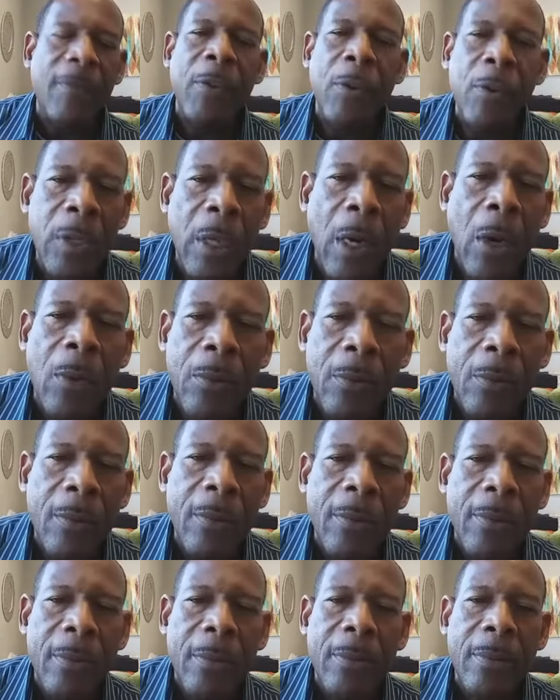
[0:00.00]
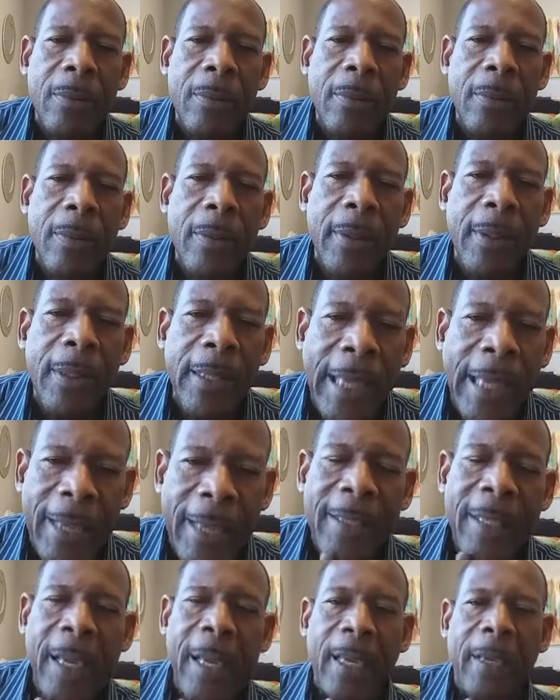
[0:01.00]
you don't
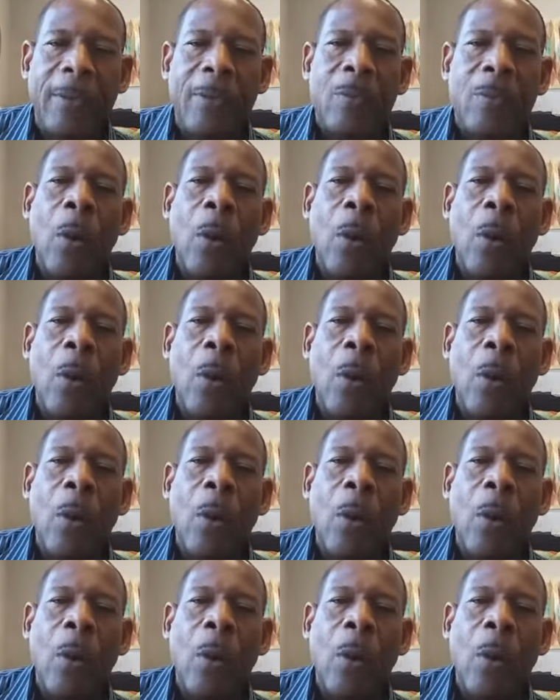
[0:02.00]
get done?